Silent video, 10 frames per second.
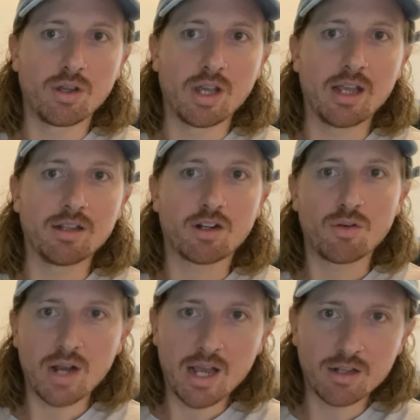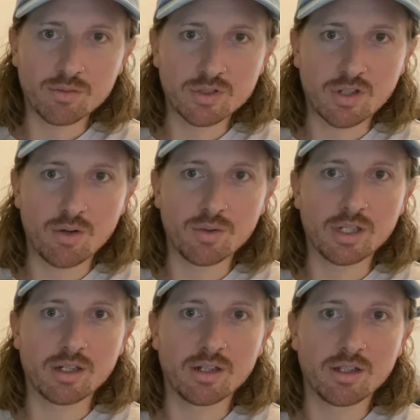and the crowd was
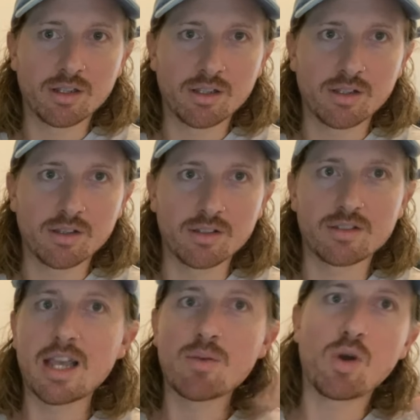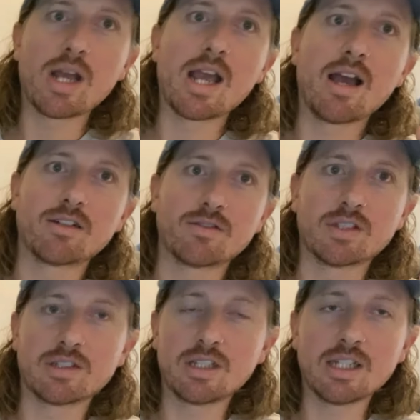going the same way out of
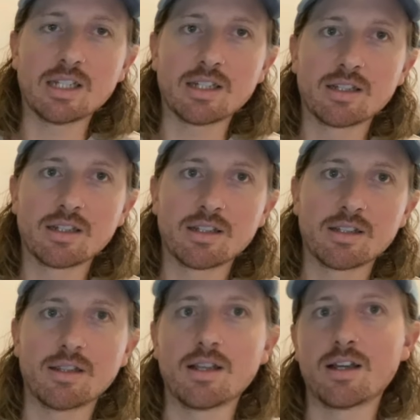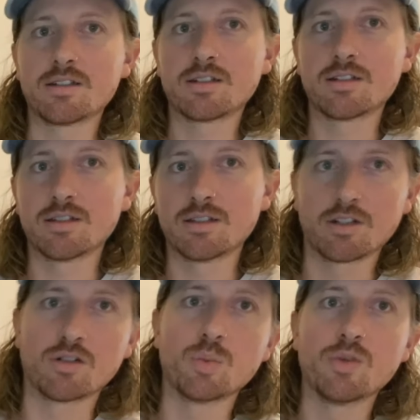the city that the
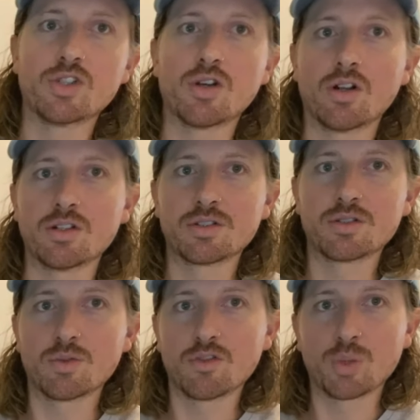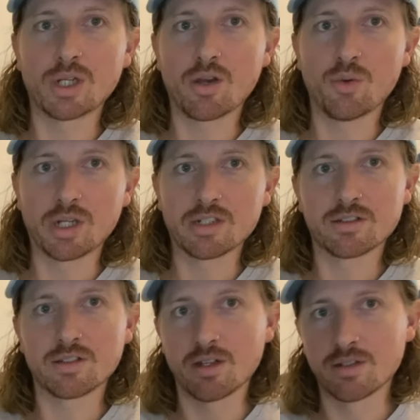group of journalists would have been going in.
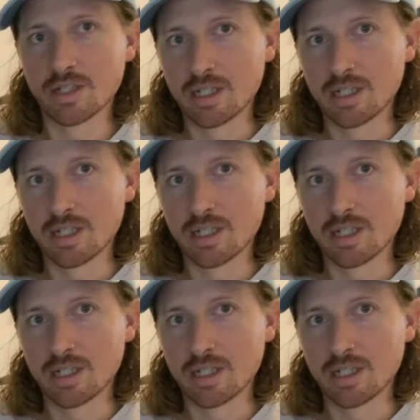So